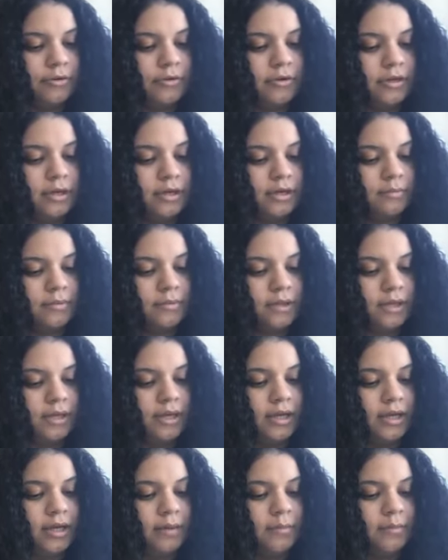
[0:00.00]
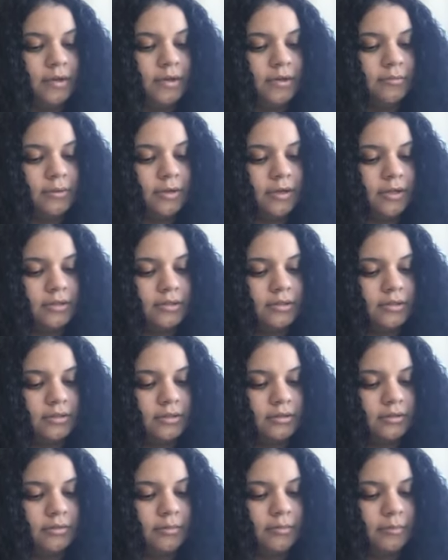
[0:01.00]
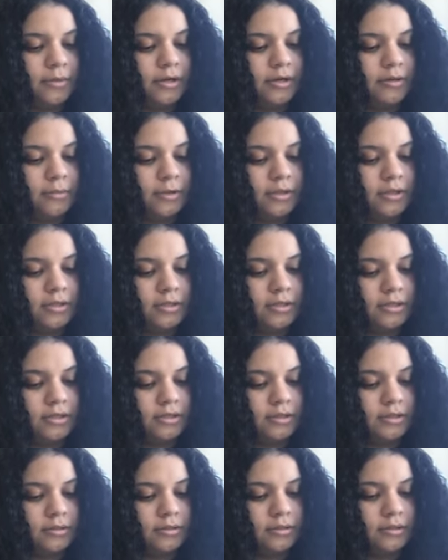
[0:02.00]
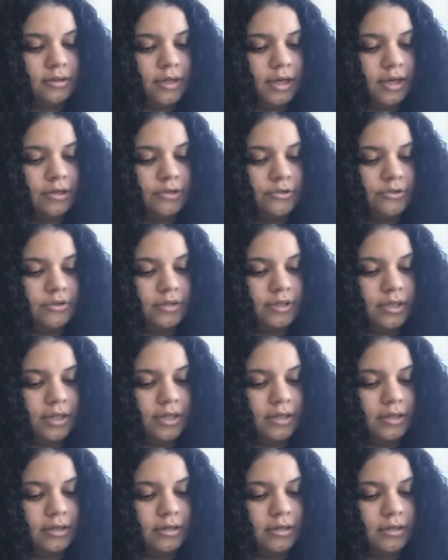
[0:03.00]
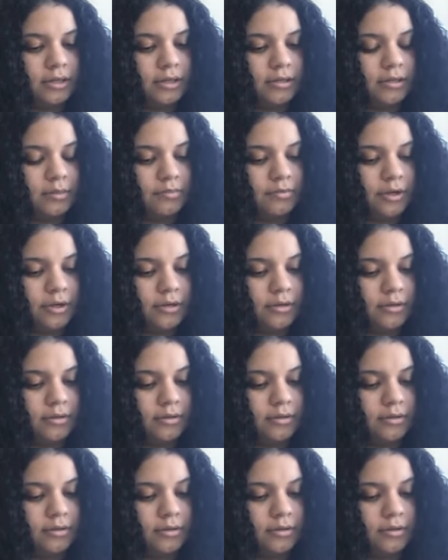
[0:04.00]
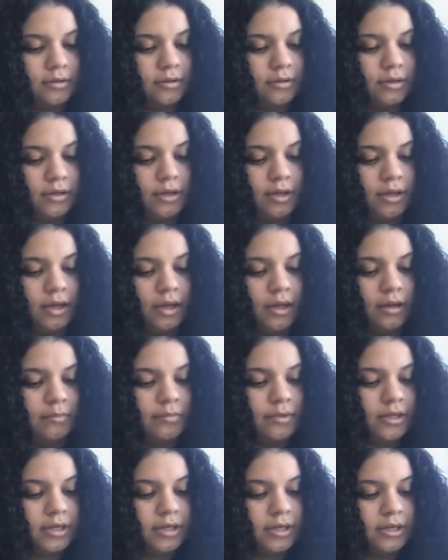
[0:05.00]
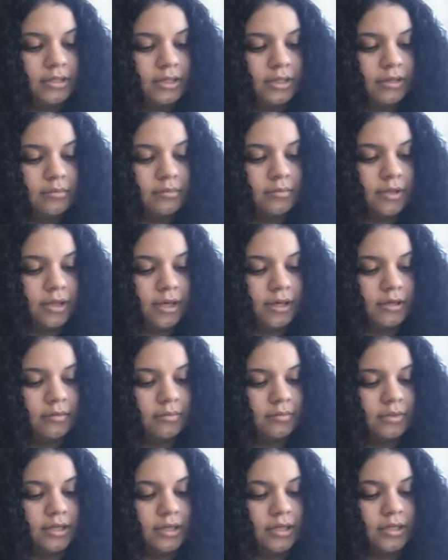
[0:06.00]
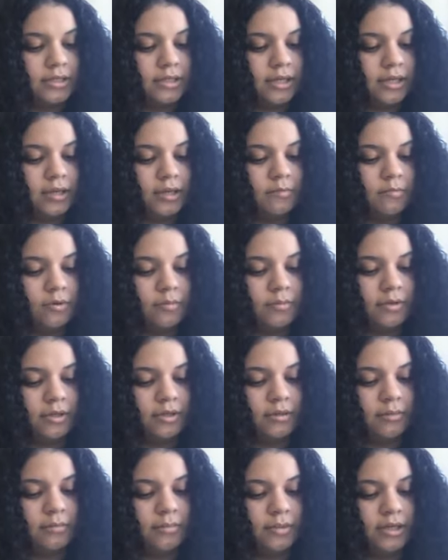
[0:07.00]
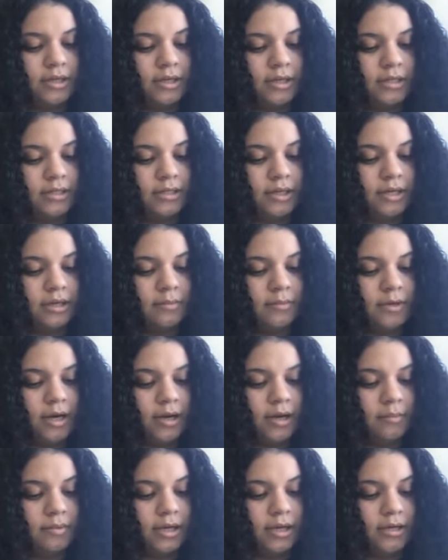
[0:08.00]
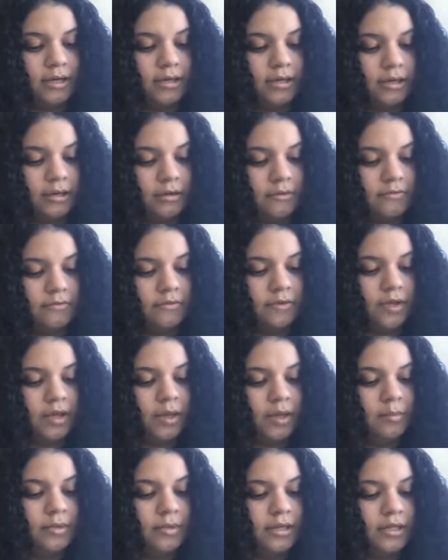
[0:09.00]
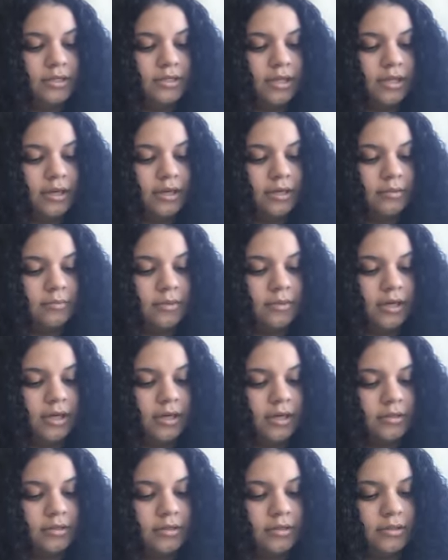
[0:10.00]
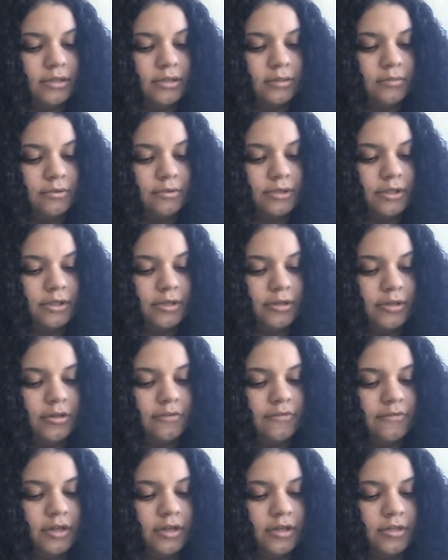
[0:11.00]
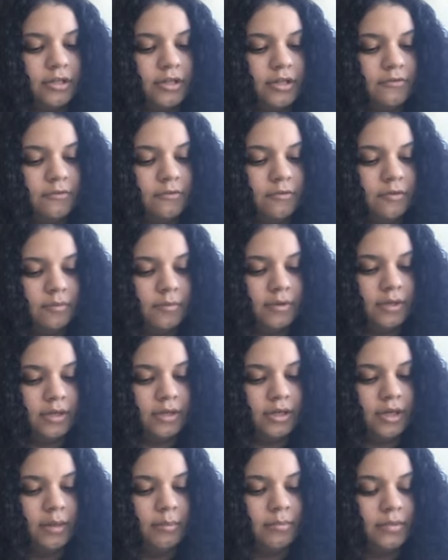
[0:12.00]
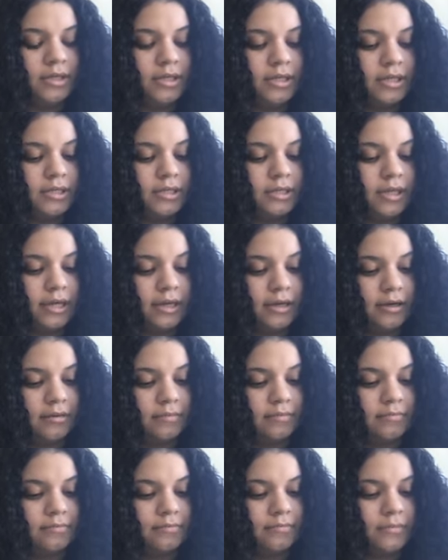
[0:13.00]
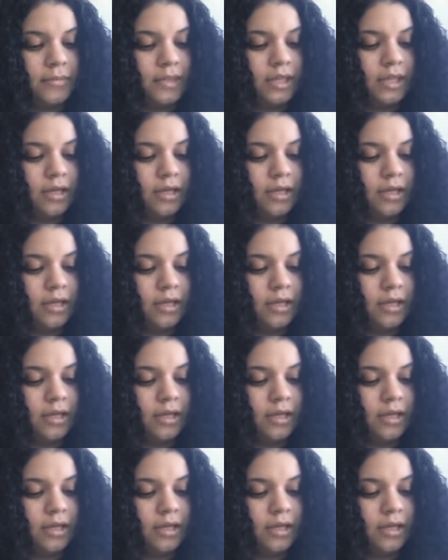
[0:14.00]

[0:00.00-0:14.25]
Growing up, metabolism hatred like a daily bread. Because I am Black, because I am woman, because I am not Black enough, because I am not some particular fantasy of a woman, because I am.